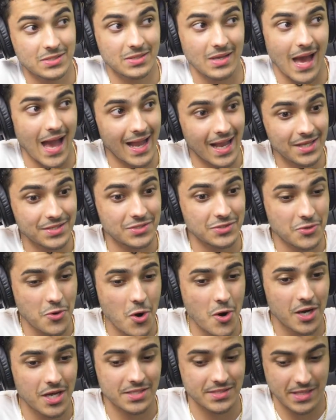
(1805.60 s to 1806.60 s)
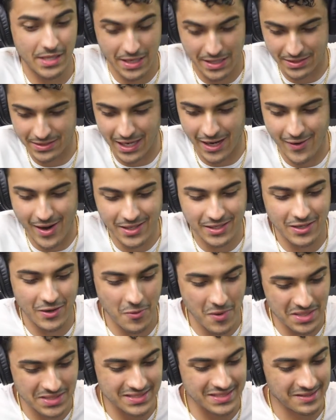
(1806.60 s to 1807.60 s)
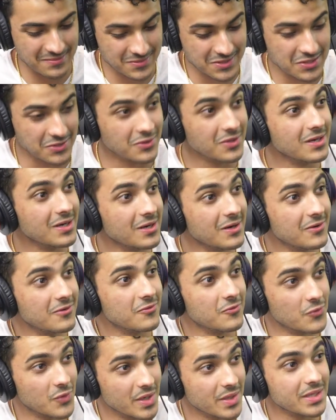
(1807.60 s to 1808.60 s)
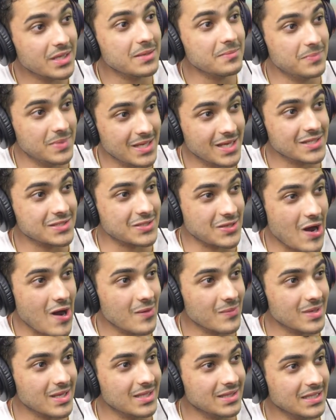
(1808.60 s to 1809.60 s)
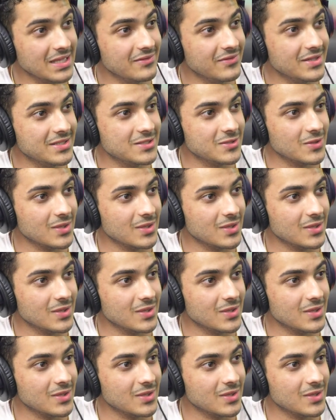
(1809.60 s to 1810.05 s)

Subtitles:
I guess it's cool because the director wants them to really be a zombie and live into